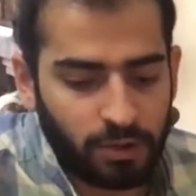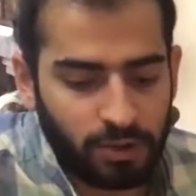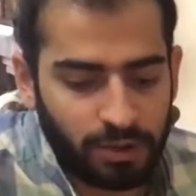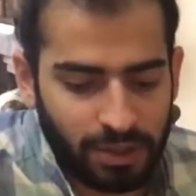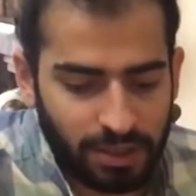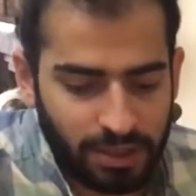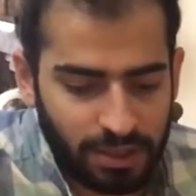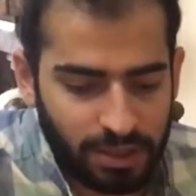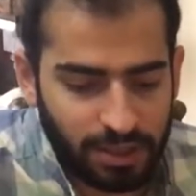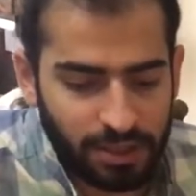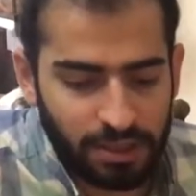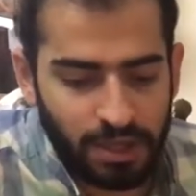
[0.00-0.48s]
So
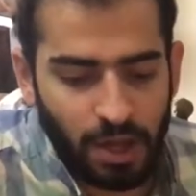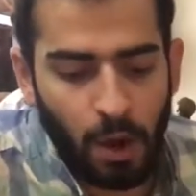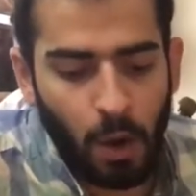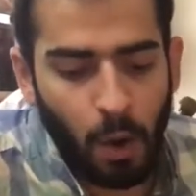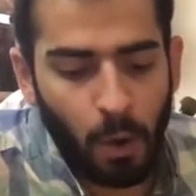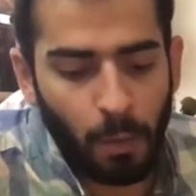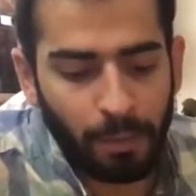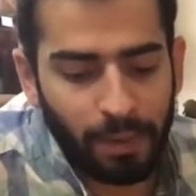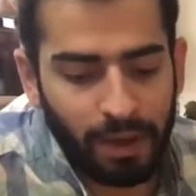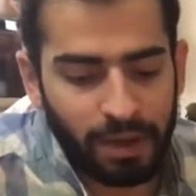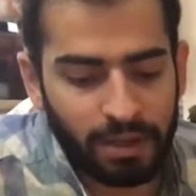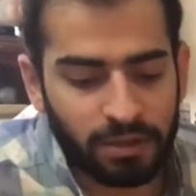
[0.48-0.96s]
this is the
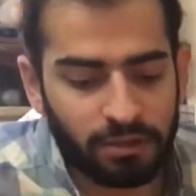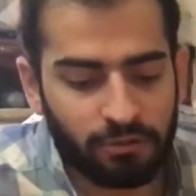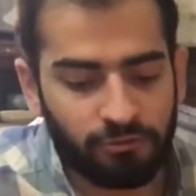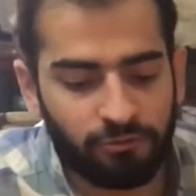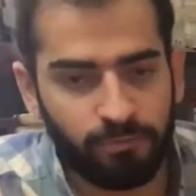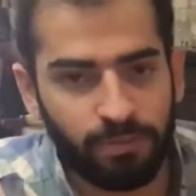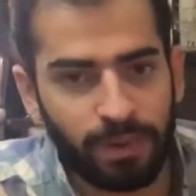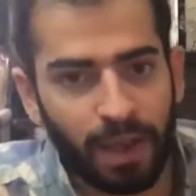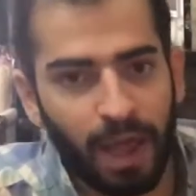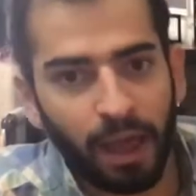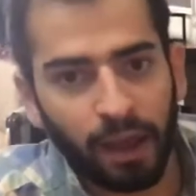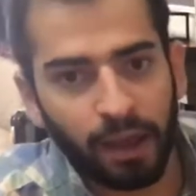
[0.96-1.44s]
home base
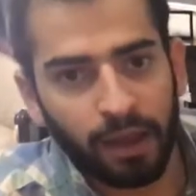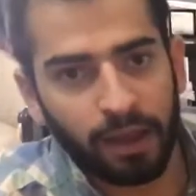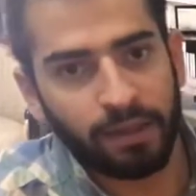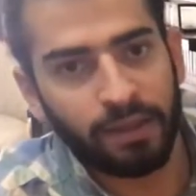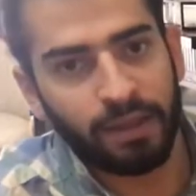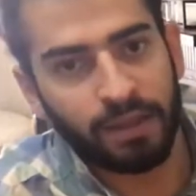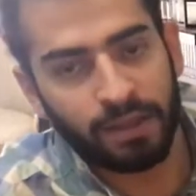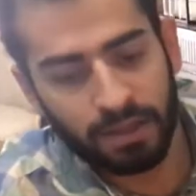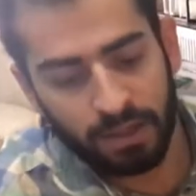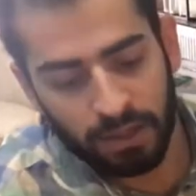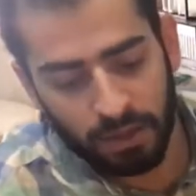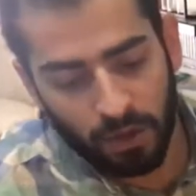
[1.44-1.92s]
of black
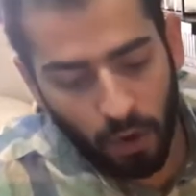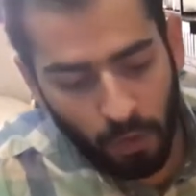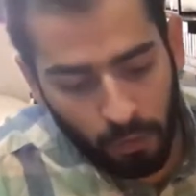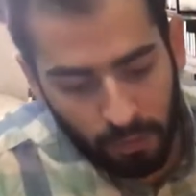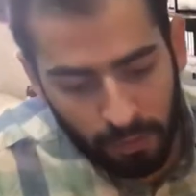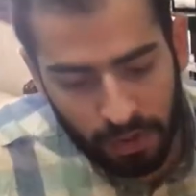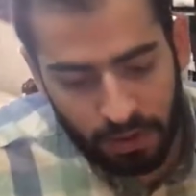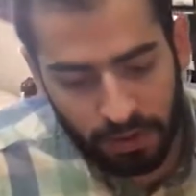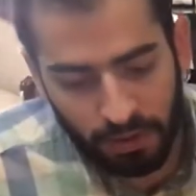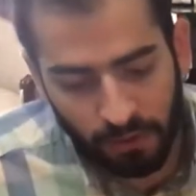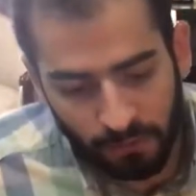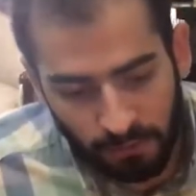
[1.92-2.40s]
and this is the
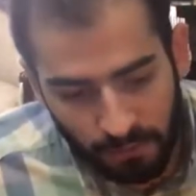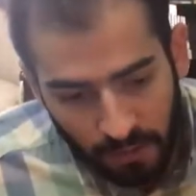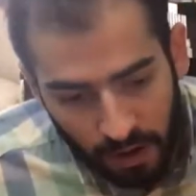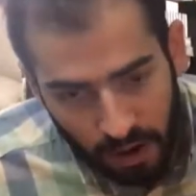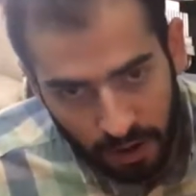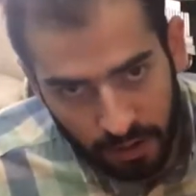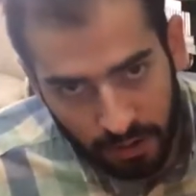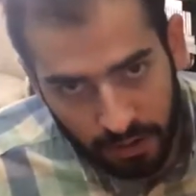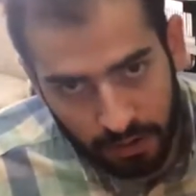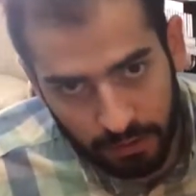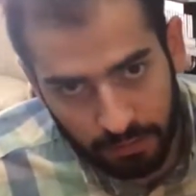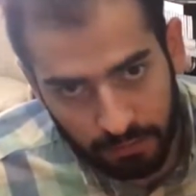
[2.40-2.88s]
home base of
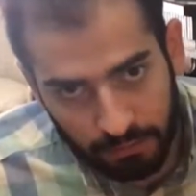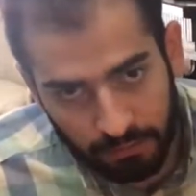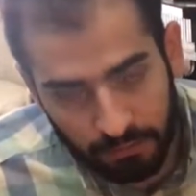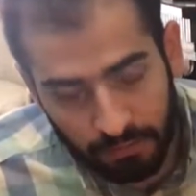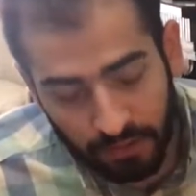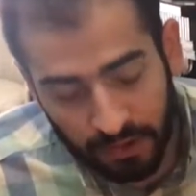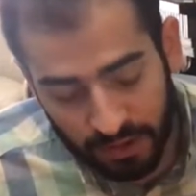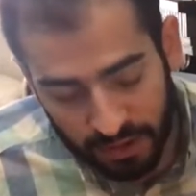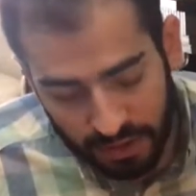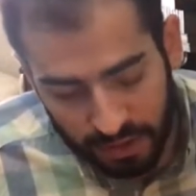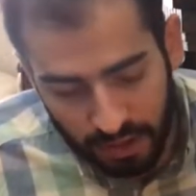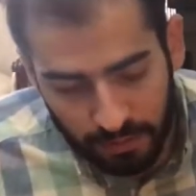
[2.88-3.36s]
white.
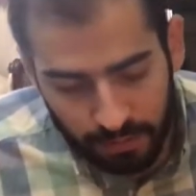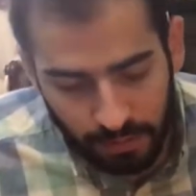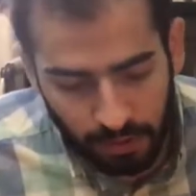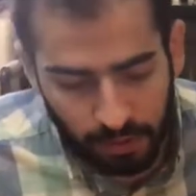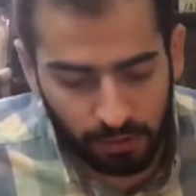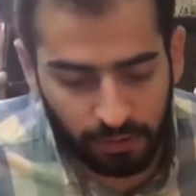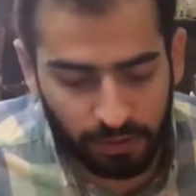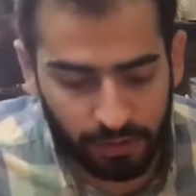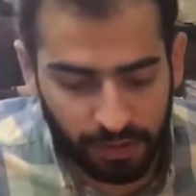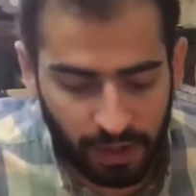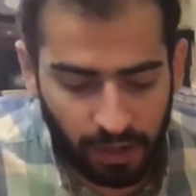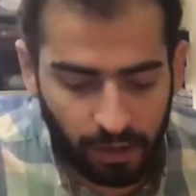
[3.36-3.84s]

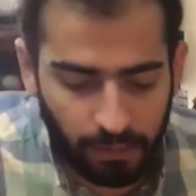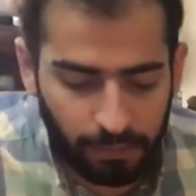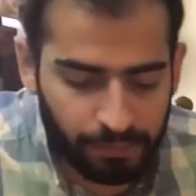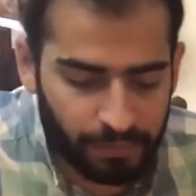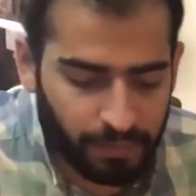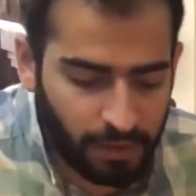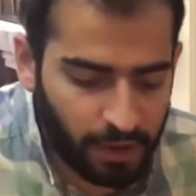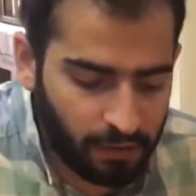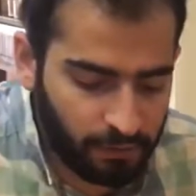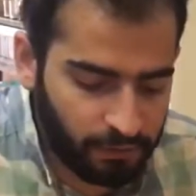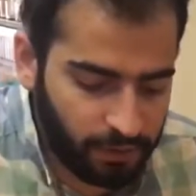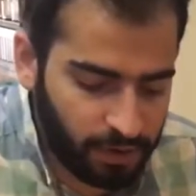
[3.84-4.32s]
Simple,
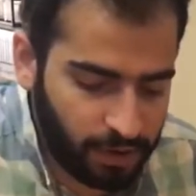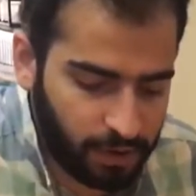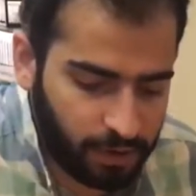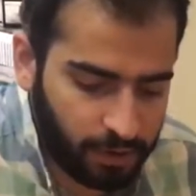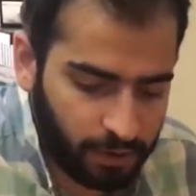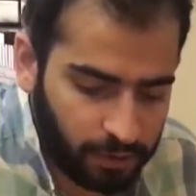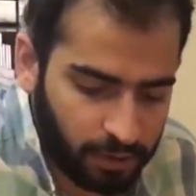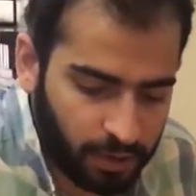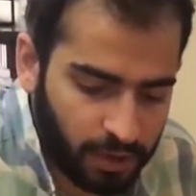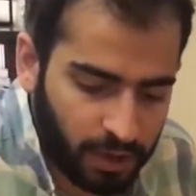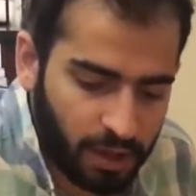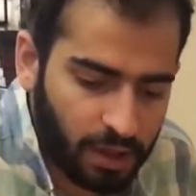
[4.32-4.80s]
yeah?
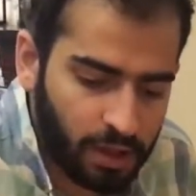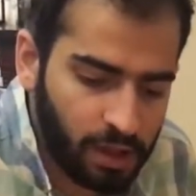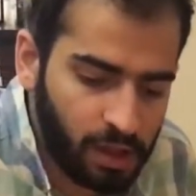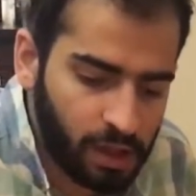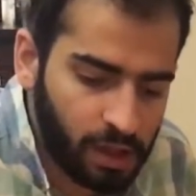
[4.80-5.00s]
Very good.